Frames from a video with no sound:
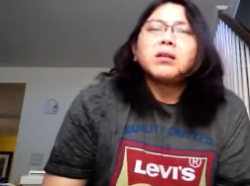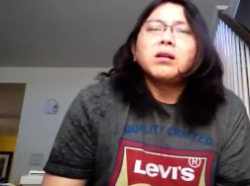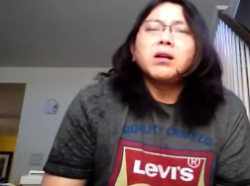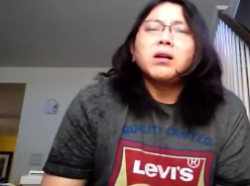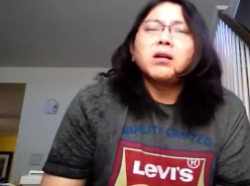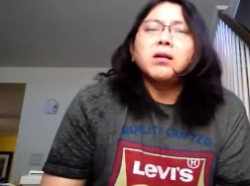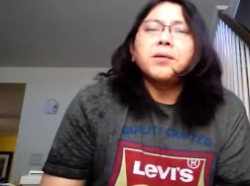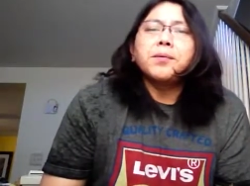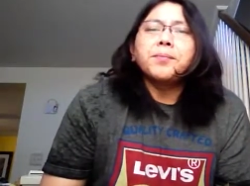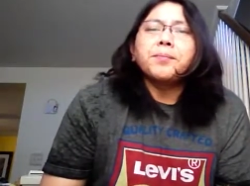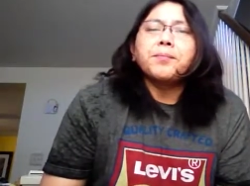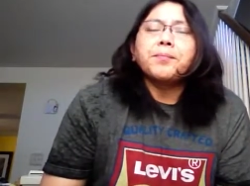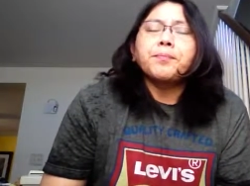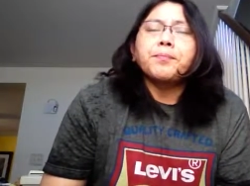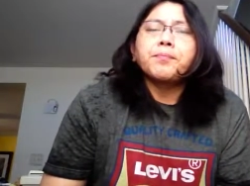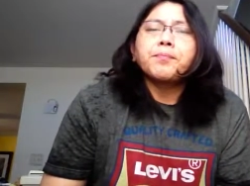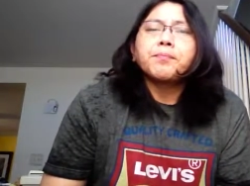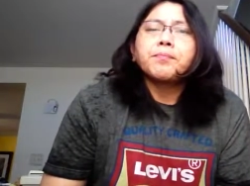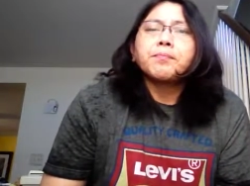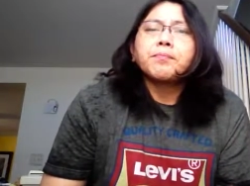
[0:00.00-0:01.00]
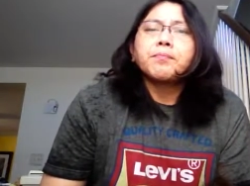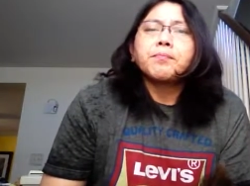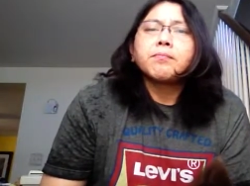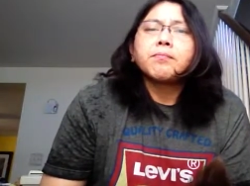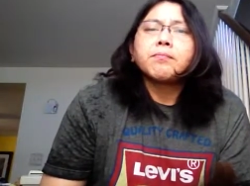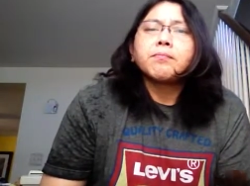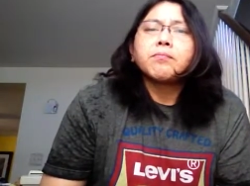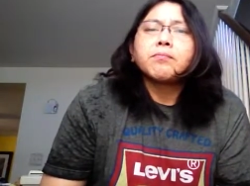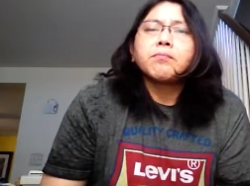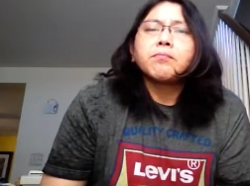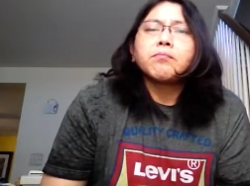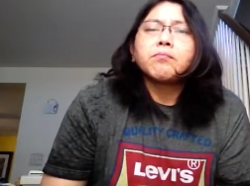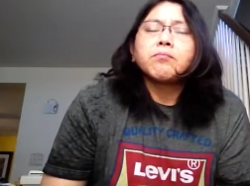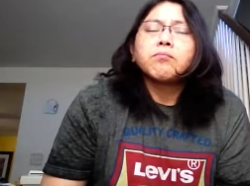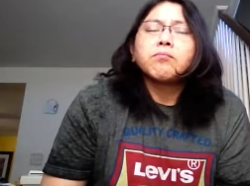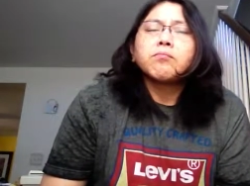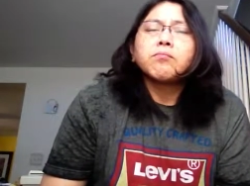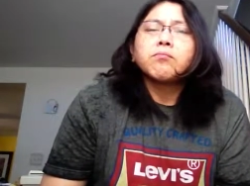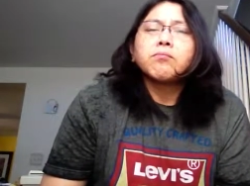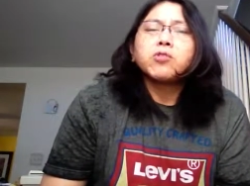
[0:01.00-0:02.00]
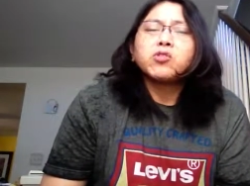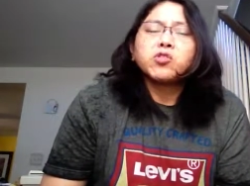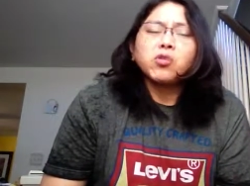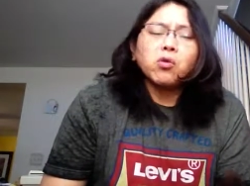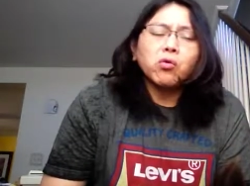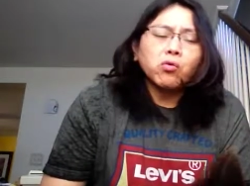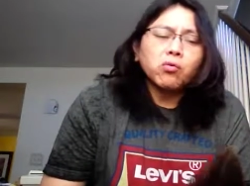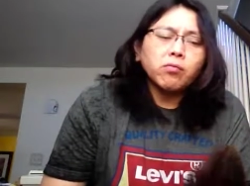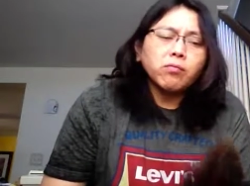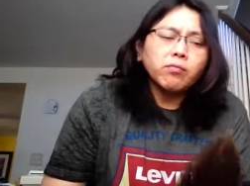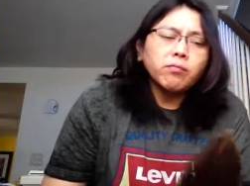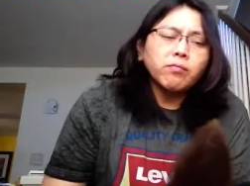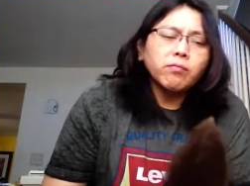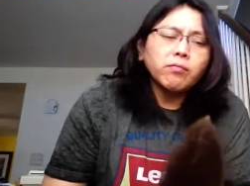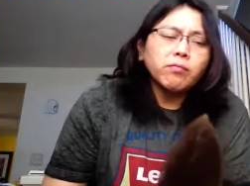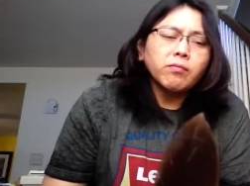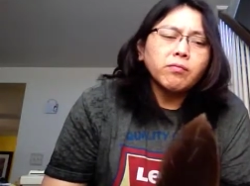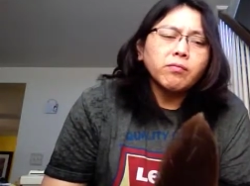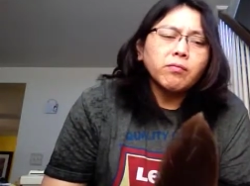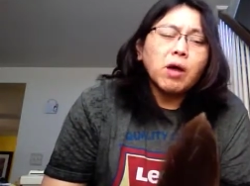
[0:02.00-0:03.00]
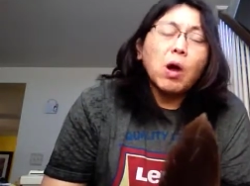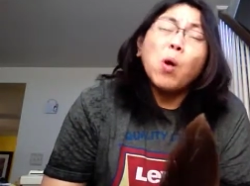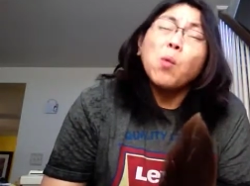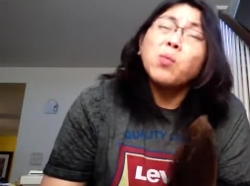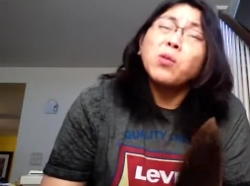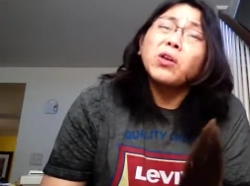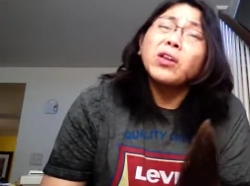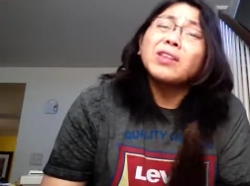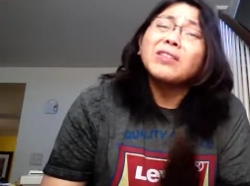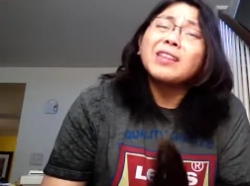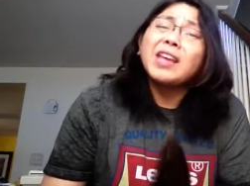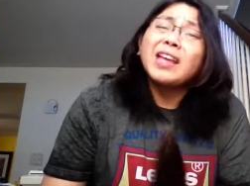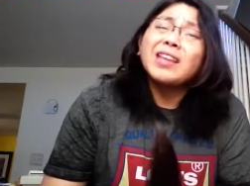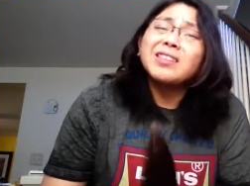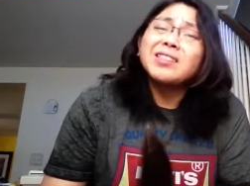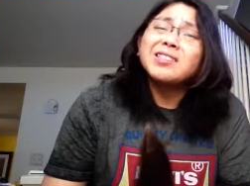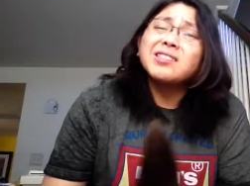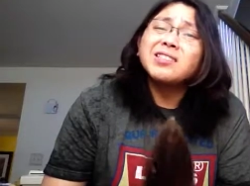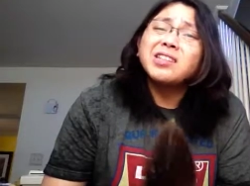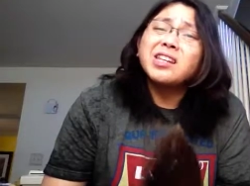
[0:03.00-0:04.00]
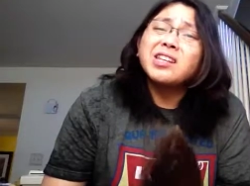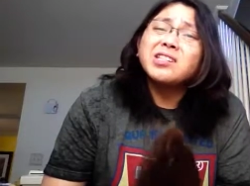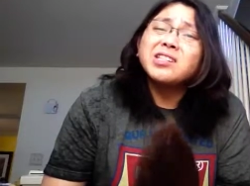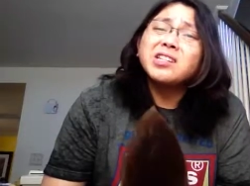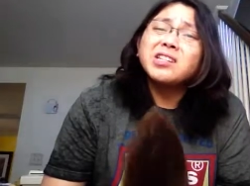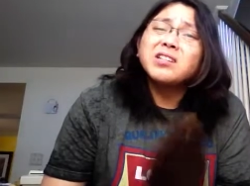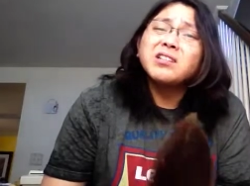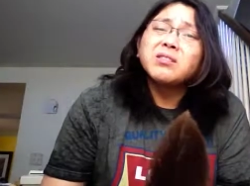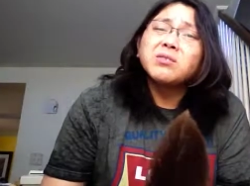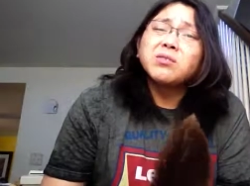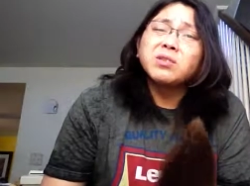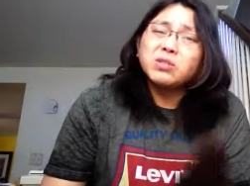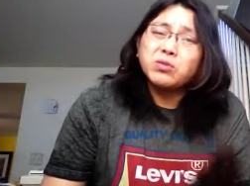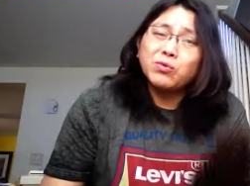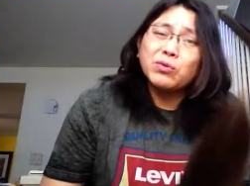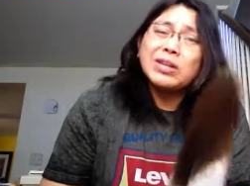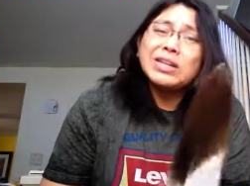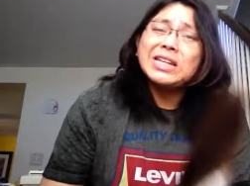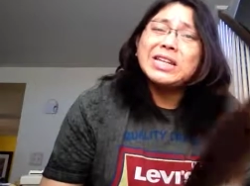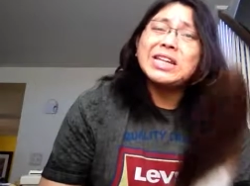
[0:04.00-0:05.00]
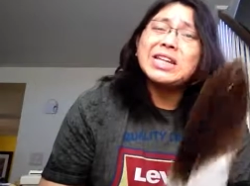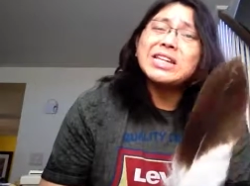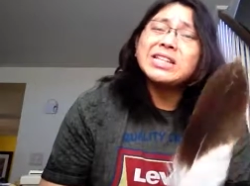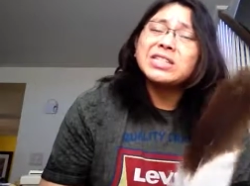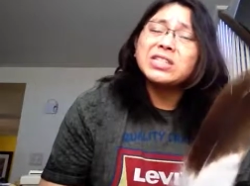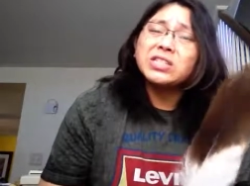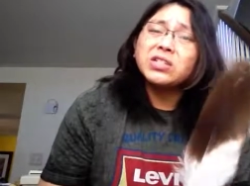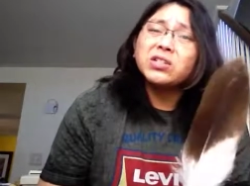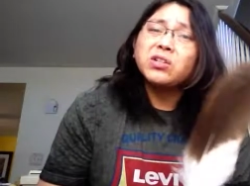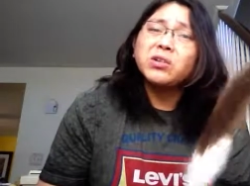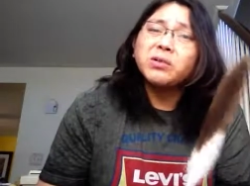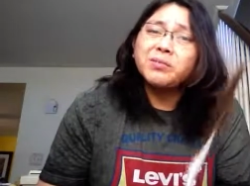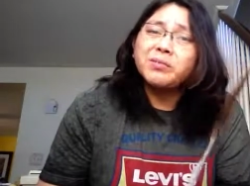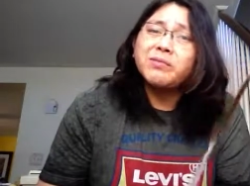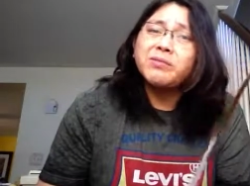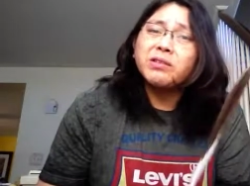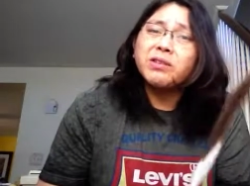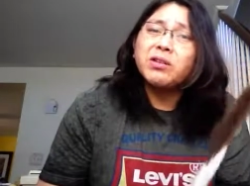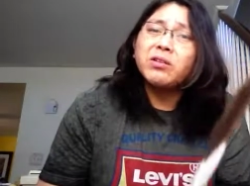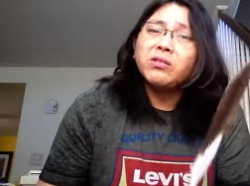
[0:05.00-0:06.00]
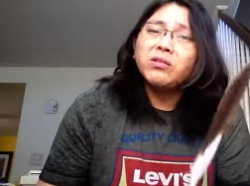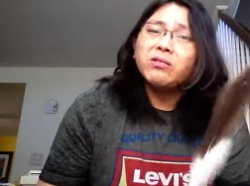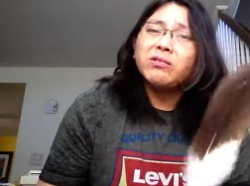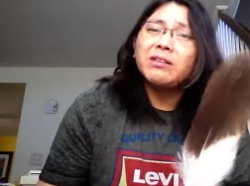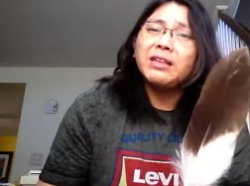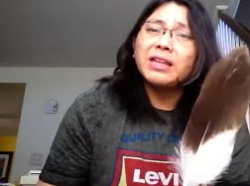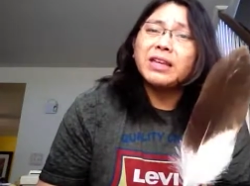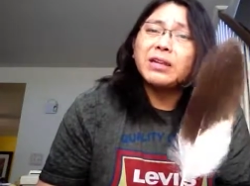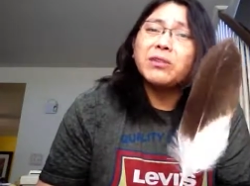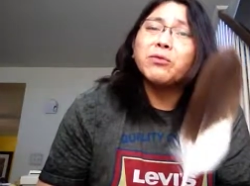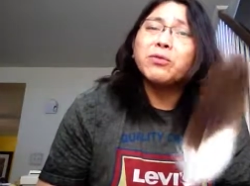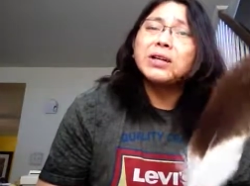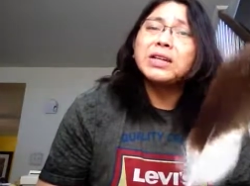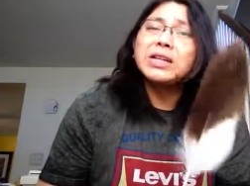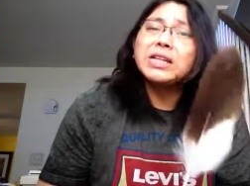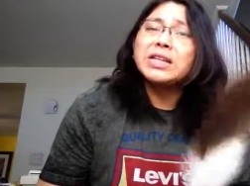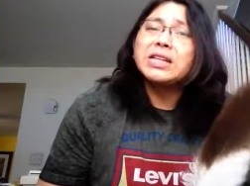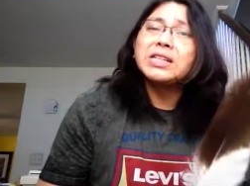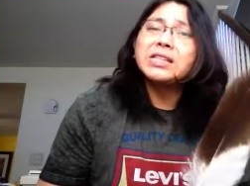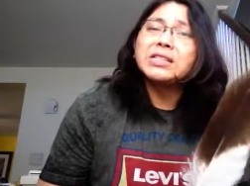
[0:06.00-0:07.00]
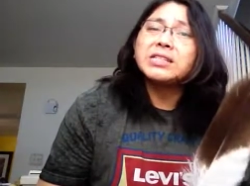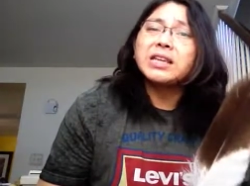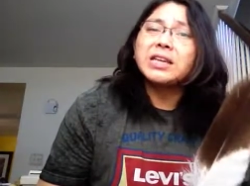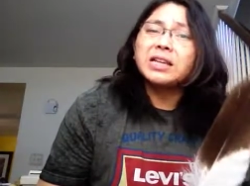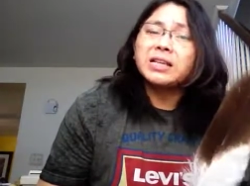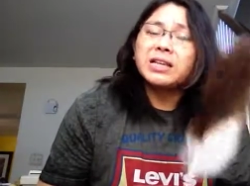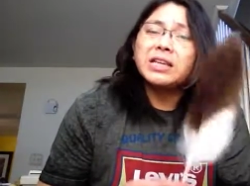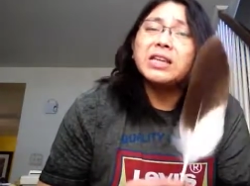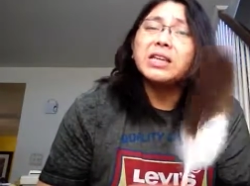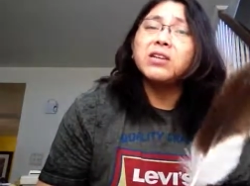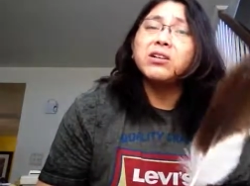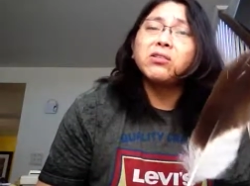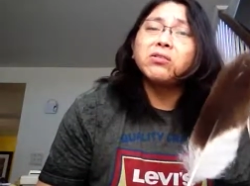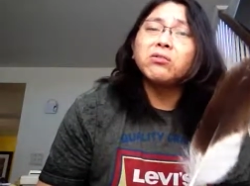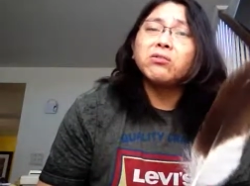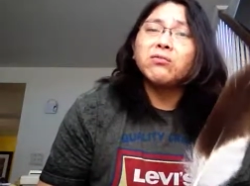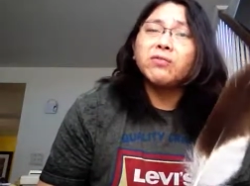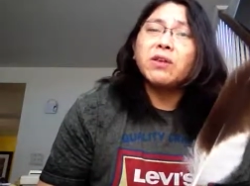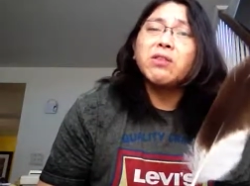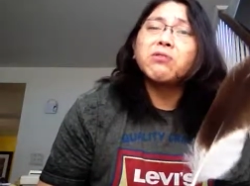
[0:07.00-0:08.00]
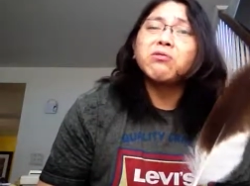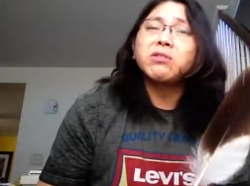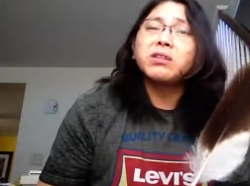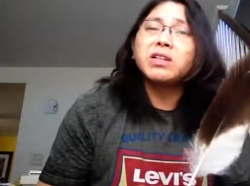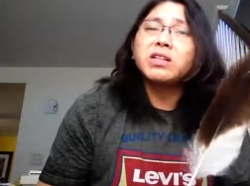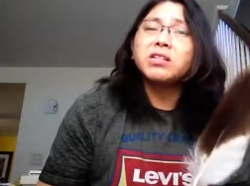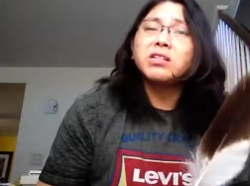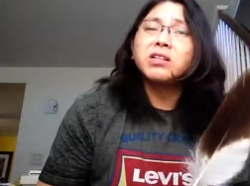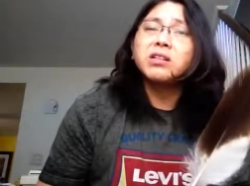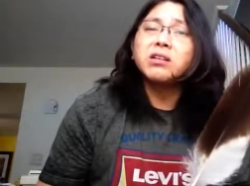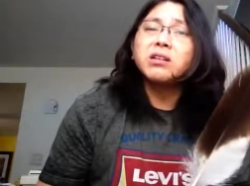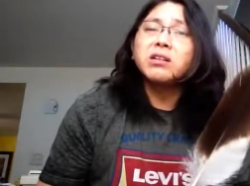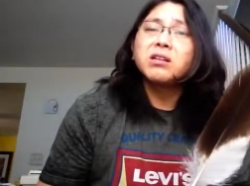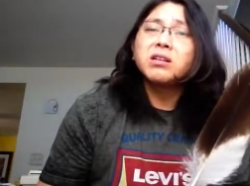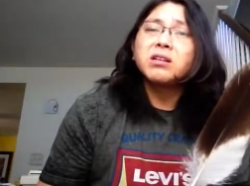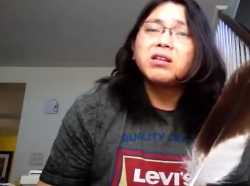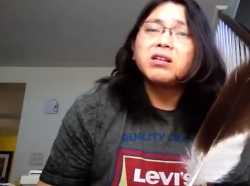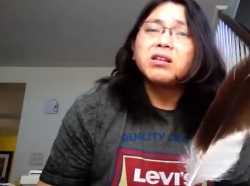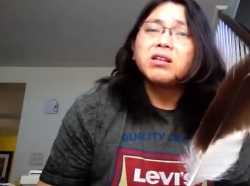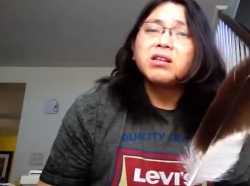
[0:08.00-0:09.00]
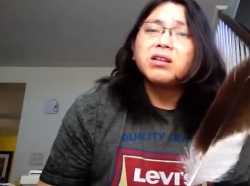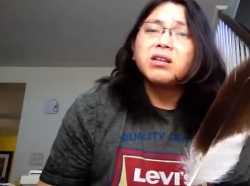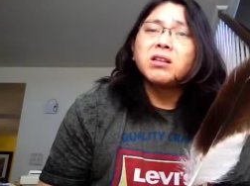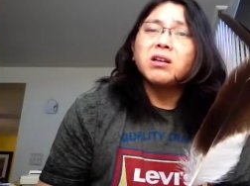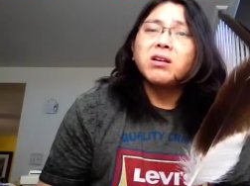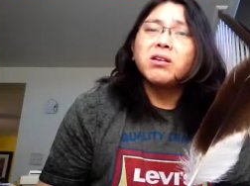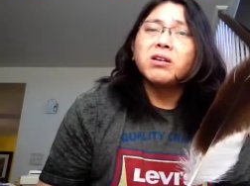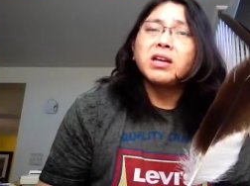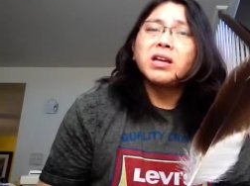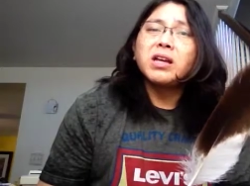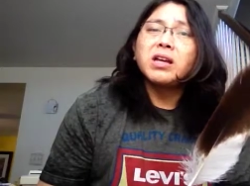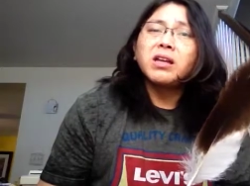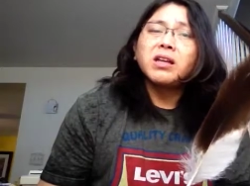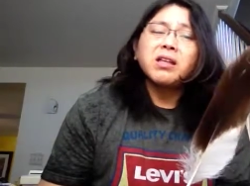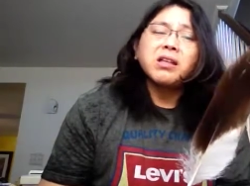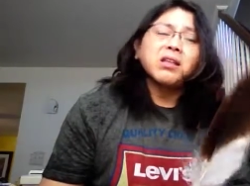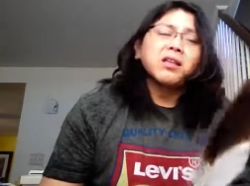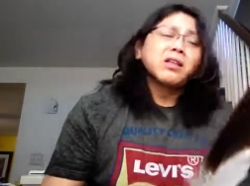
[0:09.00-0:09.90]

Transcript: Um. So I hope you can take this teaching, which really is, you know, you know, like it really is like an eagle feather teaching, okay?